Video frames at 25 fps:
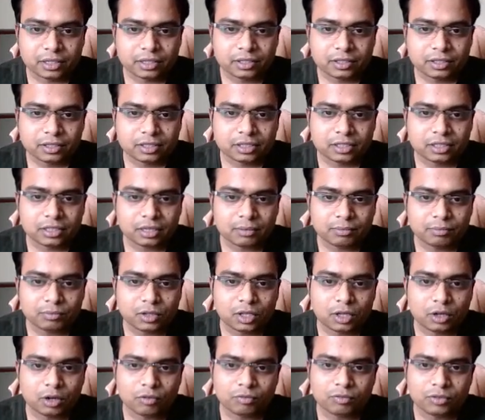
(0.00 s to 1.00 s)
It's
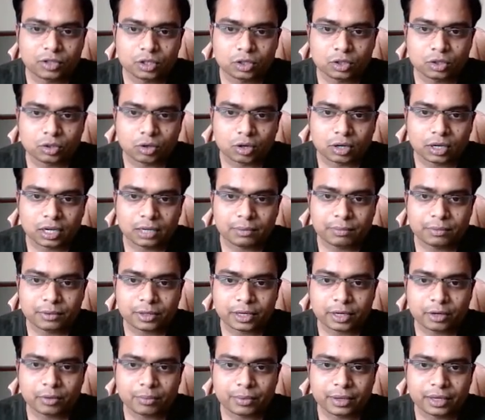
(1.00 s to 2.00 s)
something of this sort. Let me
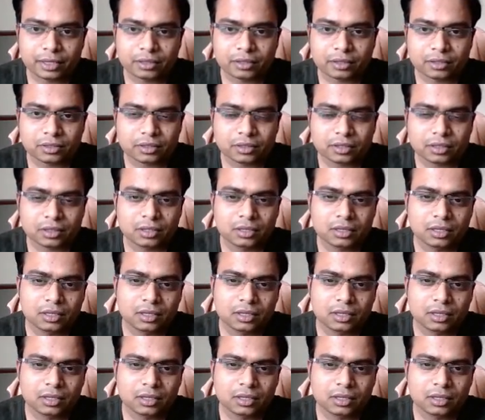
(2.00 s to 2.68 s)
try to make this.